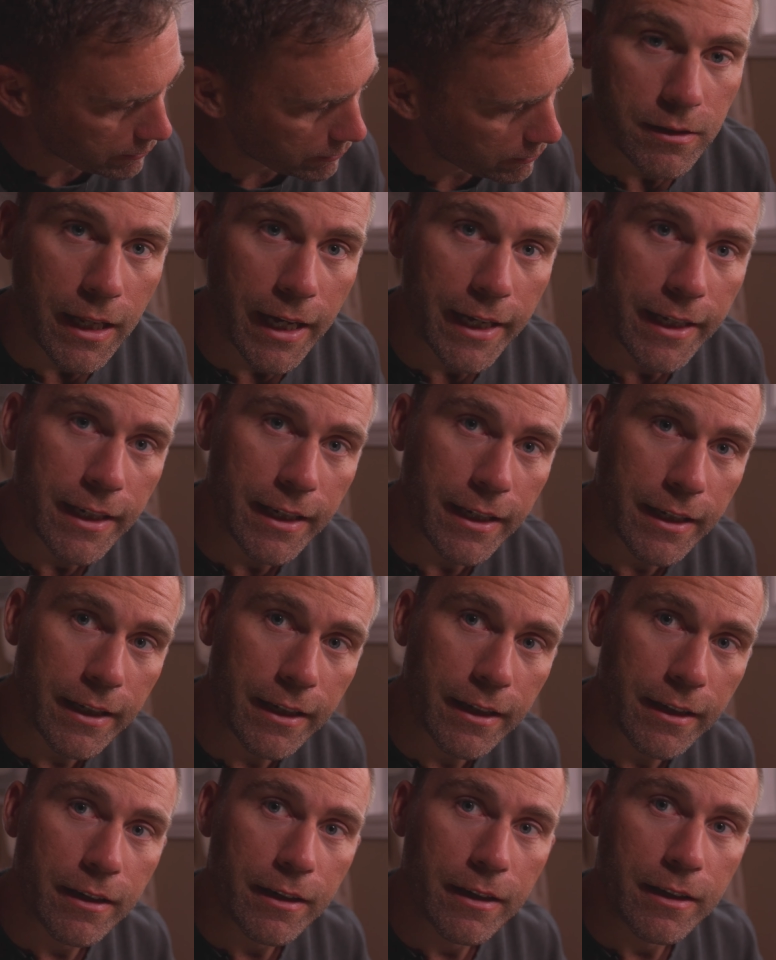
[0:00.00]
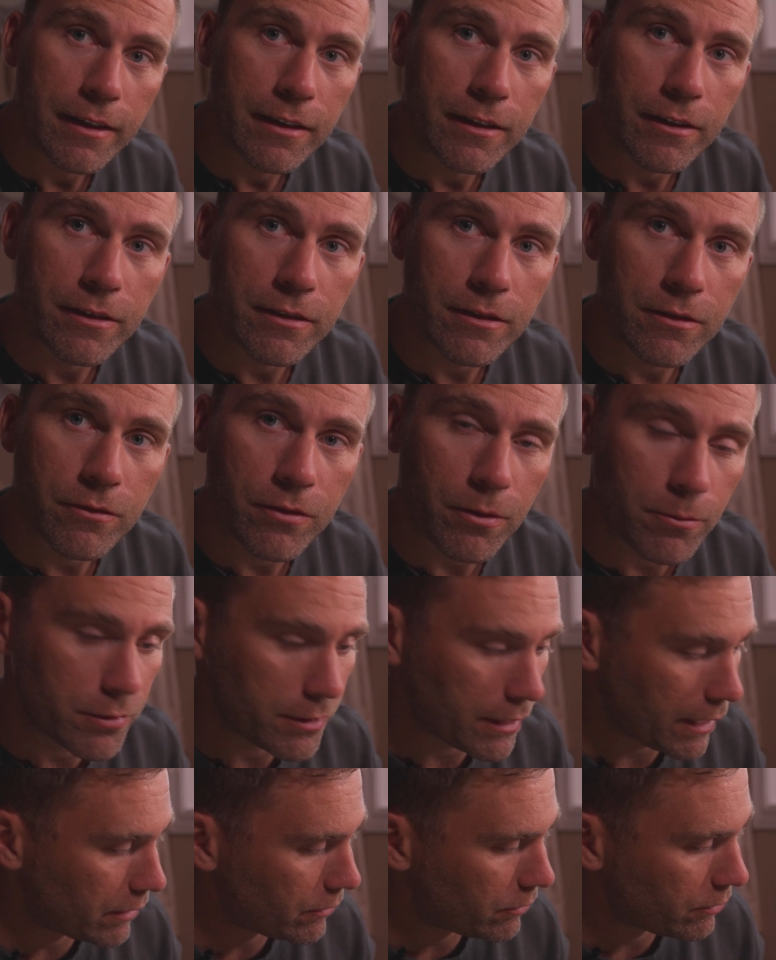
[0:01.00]
sliding from
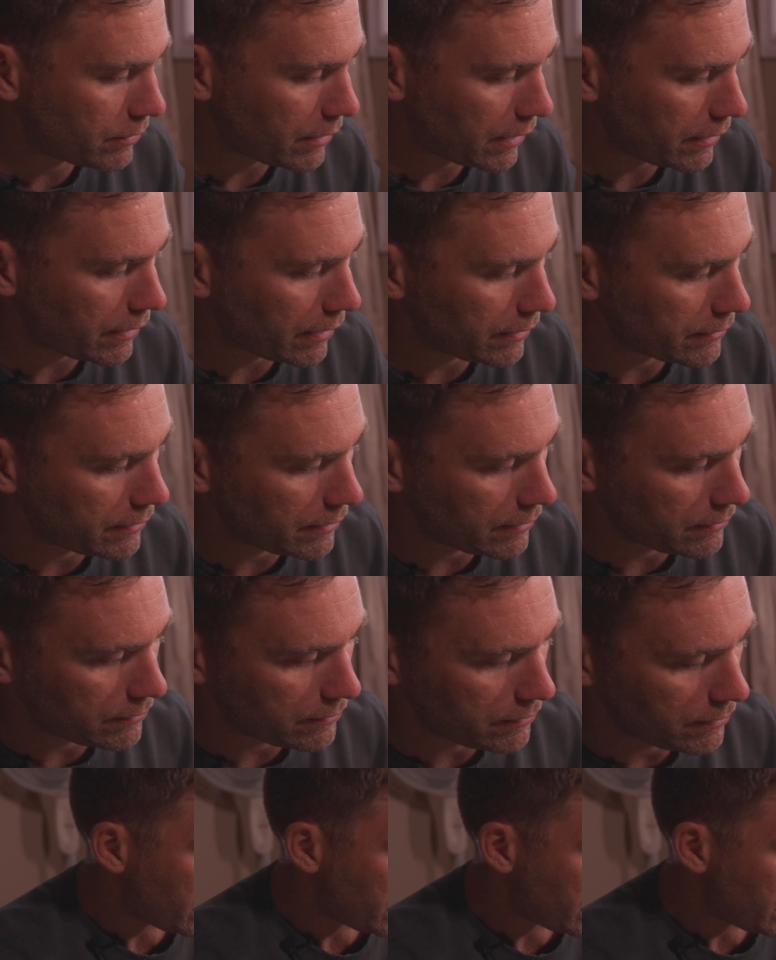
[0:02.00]
side to side like this.